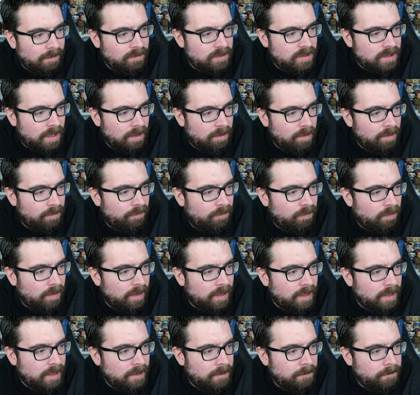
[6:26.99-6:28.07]
So if
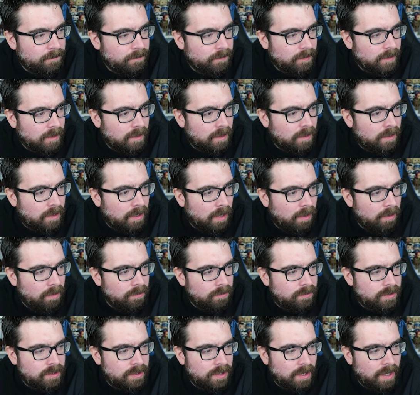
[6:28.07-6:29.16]
we go
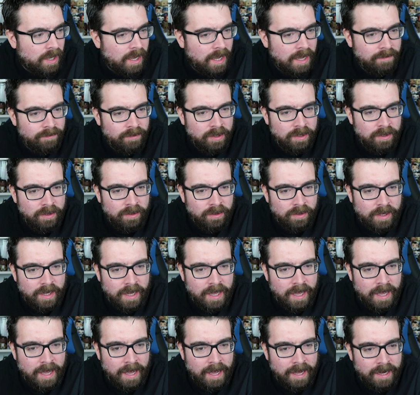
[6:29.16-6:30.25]
to have a look
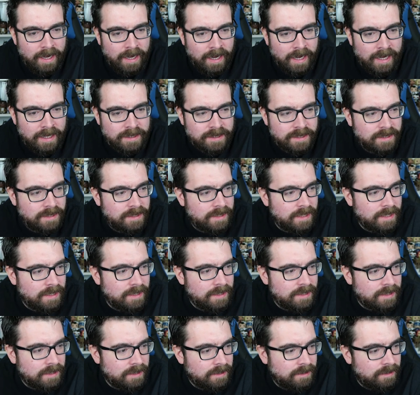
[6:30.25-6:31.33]
at last
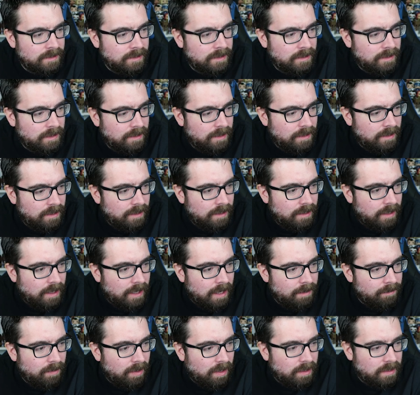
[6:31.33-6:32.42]
season,
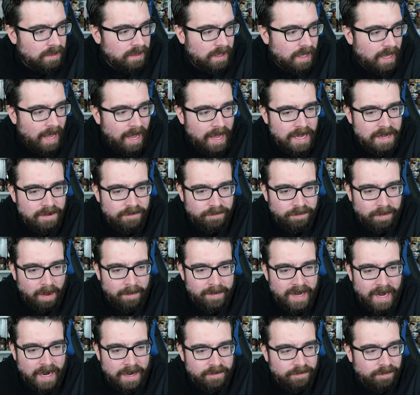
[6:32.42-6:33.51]

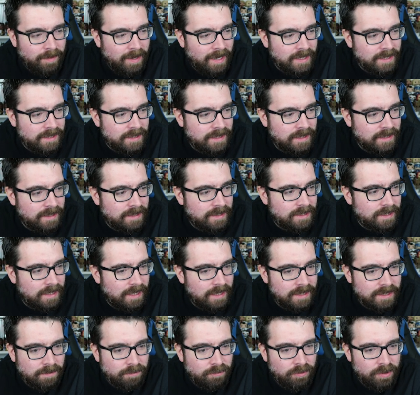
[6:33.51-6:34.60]
eighth place is
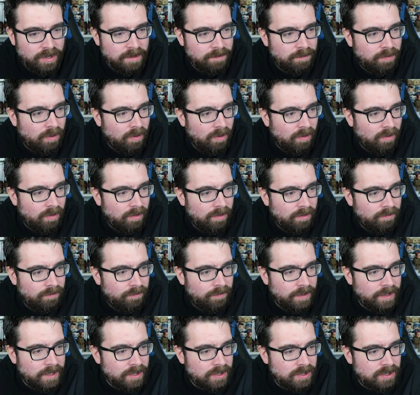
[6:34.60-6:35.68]
a pretty poor
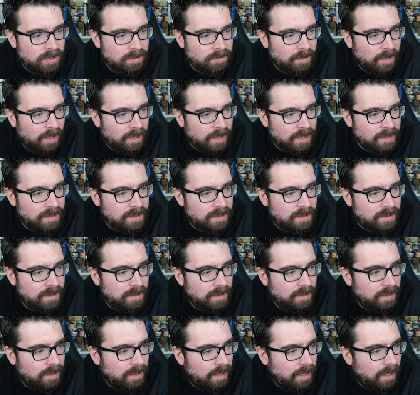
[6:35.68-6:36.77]
finish, to be honest.
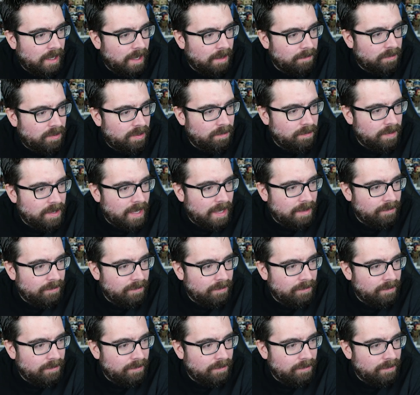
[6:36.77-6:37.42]
Can we